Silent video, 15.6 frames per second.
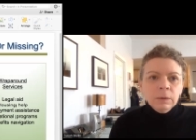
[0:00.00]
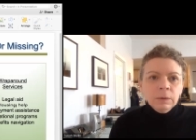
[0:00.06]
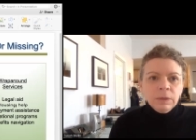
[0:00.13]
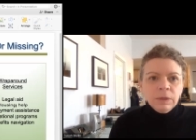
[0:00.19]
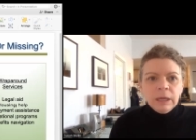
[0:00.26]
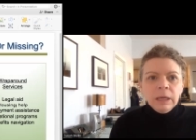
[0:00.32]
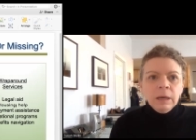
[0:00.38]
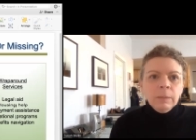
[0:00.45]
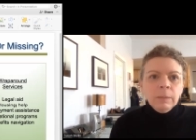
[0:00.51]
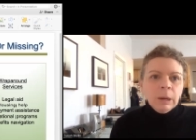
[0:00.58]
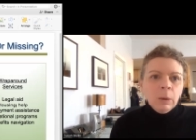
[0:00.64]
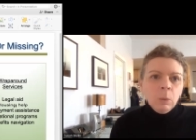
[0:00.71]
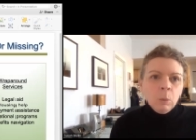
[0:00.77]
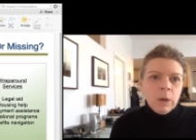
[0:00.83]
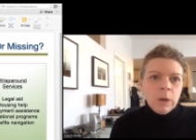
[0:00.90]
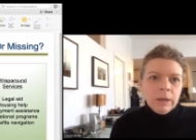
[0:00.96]
thinking
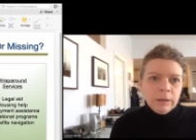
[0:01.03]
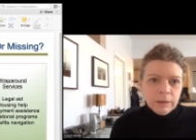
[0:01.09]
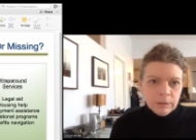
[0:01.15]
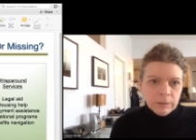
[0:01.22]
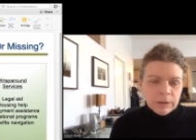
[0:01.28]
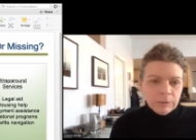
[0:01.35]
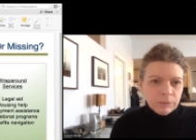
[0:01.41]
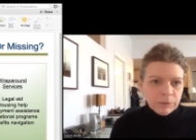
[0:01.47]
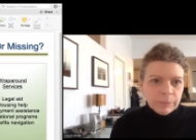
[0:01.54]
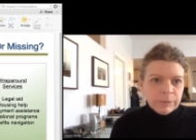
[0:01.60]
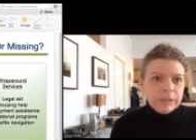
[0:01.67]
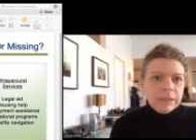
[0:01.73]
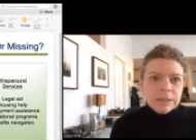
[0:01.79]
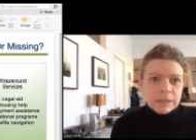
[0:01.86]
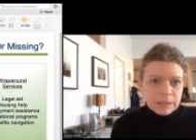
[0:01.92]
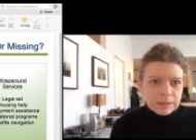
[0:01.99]
about what are you going to
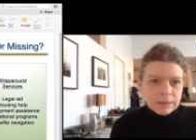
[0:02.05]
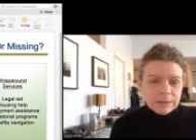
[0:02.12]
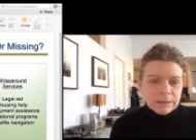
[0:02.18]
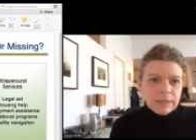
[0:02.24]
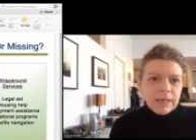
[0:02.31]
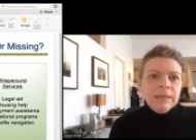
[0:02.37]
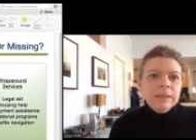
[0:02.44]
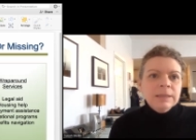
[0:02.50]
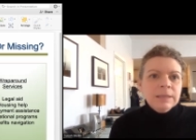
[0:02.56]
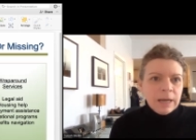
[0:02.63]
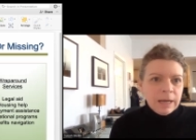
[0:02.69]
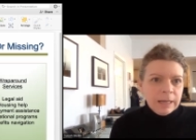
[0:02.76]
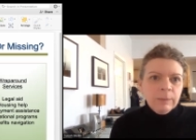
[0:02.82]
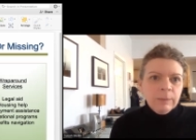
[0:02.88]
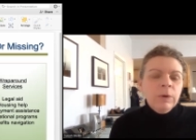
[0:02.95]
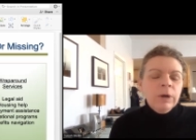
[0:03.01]
replace that
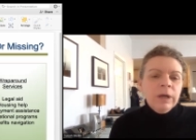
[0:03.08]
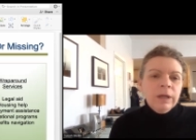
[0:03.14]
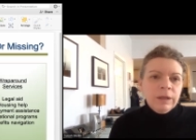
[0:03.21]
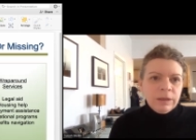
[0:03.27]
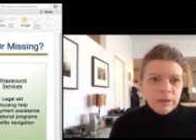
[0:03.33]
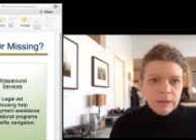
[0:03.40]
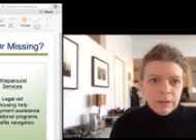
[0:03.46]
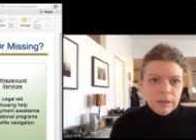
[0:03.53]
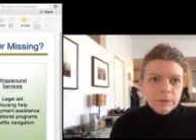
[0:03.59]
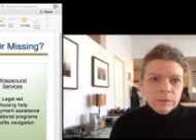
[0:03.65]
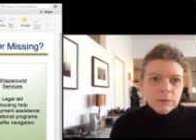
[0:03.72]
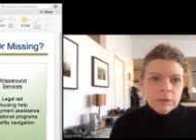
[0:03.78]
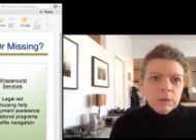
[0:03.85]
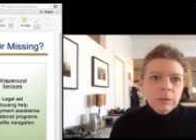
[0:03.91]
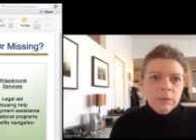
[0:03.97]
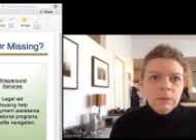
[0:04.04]
time with,
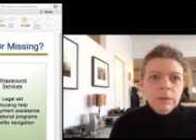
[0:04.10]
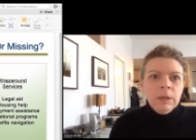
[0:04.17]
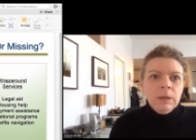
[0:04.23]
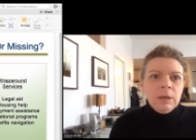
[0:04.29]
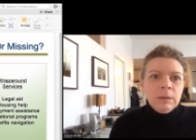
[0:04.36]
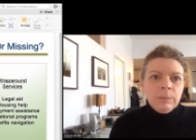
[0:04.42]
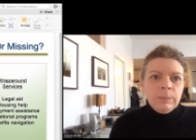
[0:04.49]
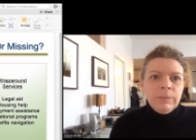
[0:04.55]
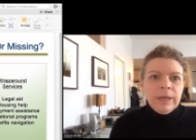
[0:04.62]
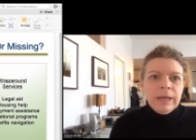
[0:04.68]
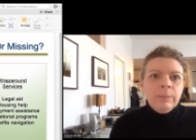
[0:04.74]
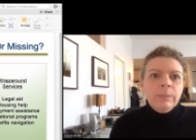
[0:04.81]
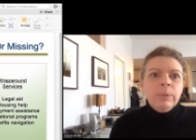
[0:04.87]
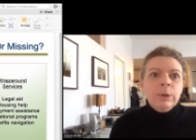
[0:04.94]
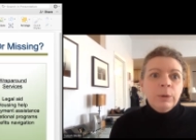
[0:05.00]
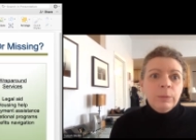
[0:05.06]
so
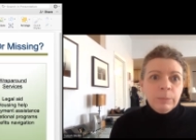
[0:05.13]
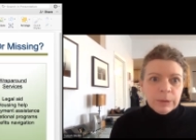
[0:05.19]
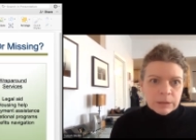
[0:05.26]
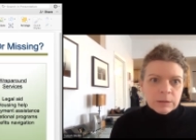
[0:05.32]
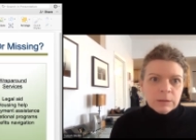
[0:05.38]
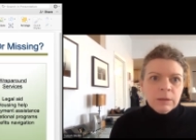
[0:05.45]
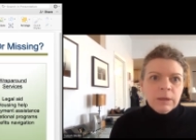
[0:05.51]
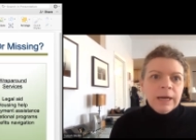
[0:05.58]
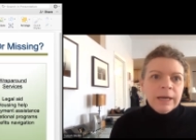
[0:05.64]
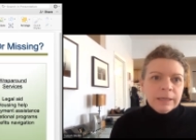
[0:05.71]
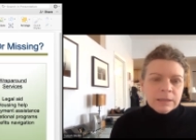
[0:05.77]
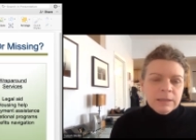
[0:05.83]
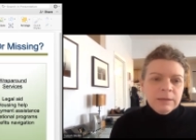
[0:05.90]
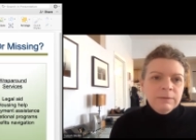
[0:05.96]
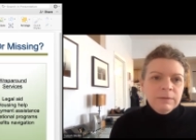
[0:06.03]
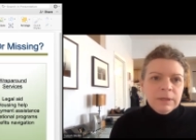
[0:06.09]
that purpose or
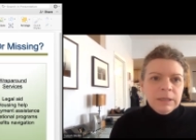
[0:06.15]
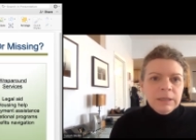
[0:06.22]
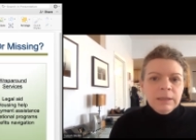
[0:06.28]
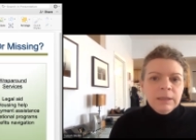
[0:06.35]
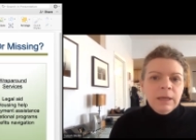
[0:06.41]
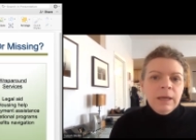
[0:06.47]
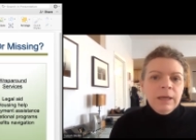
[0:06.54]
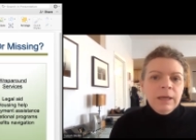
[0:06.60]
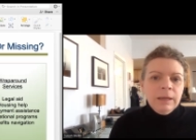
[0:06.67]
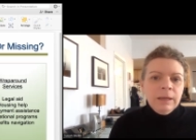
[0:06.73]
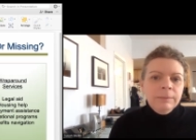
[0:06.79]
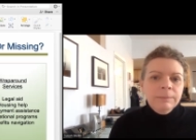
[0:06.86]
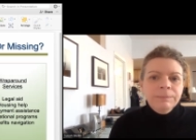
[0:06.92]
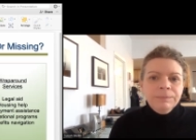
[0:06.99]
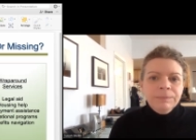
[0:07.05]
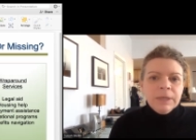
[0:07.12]
activity,
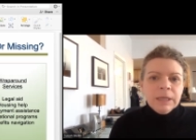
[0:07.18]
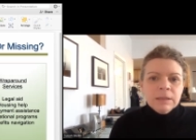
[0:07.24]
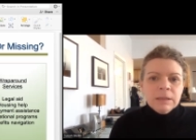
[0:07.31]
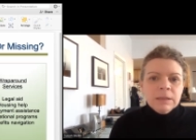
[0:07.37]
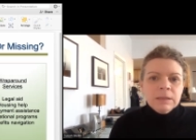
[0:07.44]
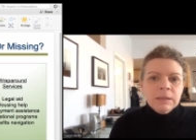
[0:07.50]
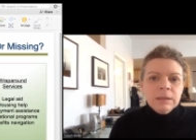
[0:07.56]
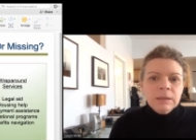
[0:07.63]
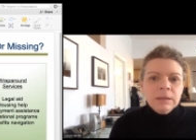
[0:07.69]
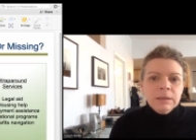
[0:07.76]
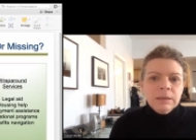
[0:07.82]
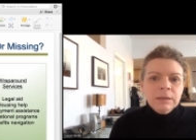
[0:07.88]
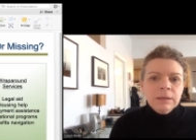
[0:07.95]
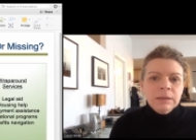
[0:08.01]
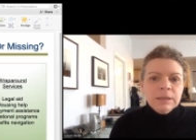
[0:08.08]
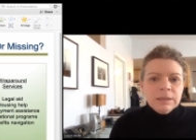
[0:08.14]
that's
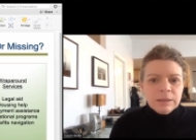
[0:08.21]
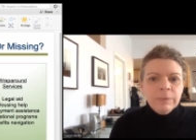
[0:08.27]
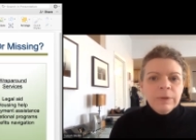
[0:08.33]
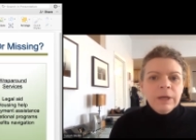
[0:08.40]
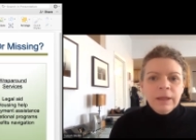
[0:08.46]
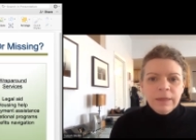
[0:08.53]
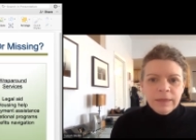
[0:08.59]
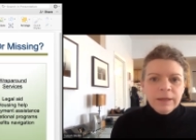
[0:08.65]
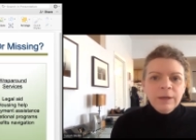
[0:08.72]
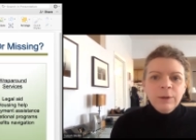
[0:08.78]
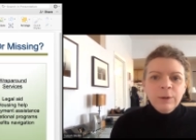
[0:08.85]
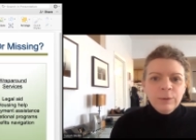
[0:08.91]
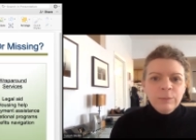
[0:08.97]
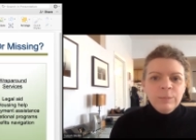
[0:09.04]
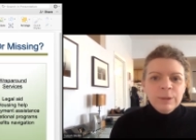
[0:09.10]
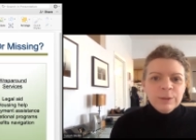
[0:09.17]
that's something I think
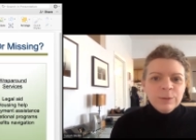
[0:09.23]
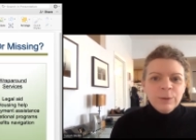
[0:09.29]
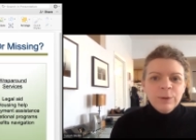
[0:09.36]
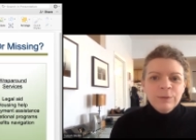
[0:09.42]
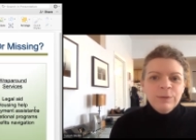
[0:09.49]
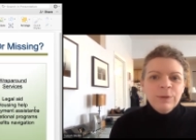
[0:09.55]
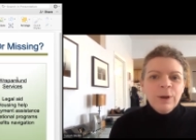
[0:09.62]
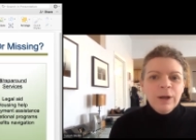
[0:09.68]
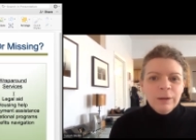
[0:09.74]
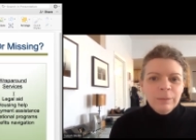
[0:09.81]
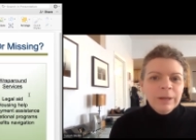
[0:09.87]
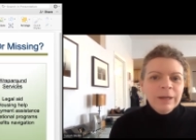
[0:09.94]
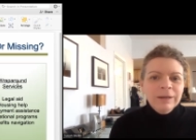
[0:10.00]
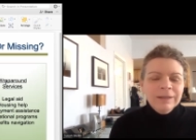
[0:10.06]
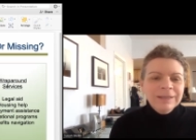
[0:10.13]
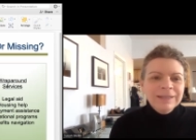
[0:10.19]
could be sort of thought
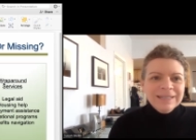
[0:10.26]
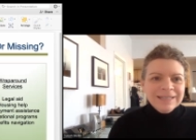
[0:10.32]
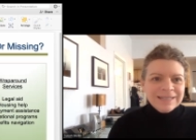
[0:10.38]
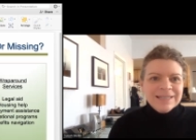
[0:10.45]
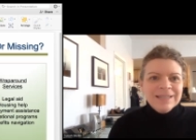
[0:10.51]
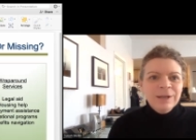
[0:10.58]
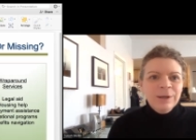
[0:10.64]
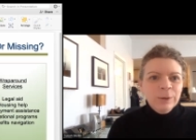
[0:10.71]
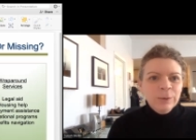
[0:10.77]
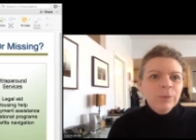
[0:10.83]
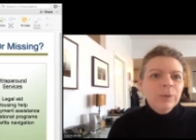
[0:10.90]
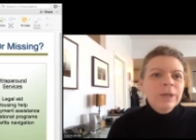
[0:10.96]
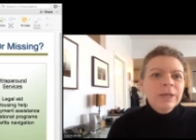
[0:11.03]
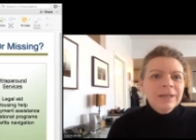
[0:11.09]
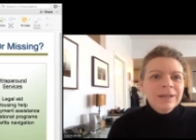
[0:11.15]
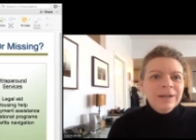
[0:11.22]
about in these,
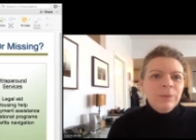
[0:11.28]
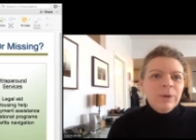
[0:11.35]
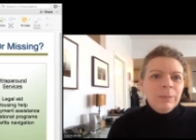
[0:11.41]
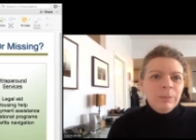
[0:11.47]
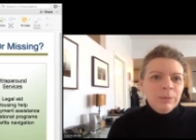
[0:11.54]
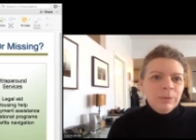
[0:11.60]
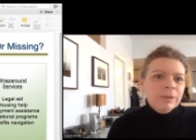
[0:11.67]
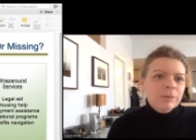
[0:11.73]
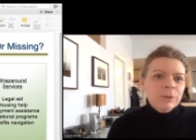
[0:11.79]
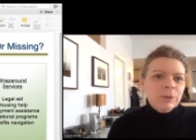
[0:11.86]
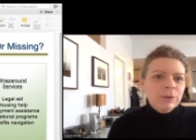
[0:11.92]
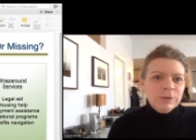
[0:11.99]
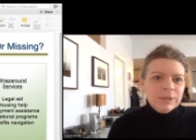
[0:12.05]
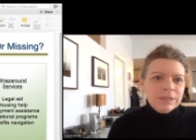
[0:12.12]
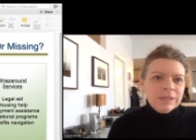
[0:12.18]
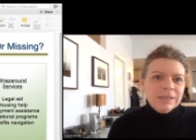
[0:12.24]
wraparound
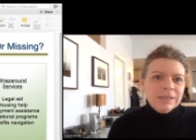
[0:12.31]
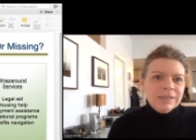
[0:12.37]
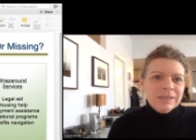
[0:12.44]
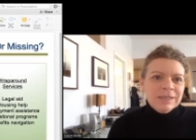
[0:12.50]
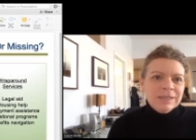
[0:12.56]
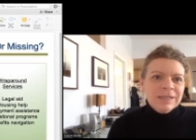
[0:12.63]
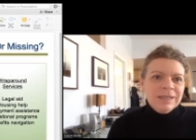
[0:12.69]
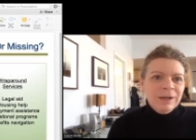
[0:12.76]
services is,